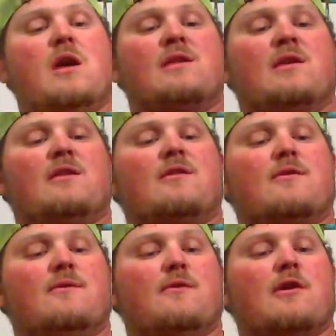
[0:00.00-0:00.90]
I think they're going
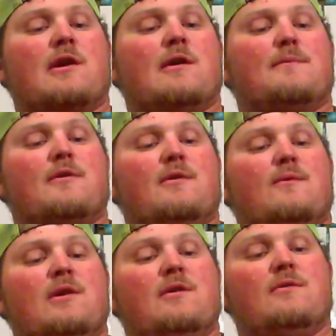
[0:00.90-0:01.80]
to work out pretty
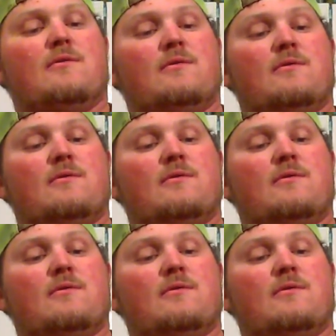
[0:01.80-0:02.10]
well.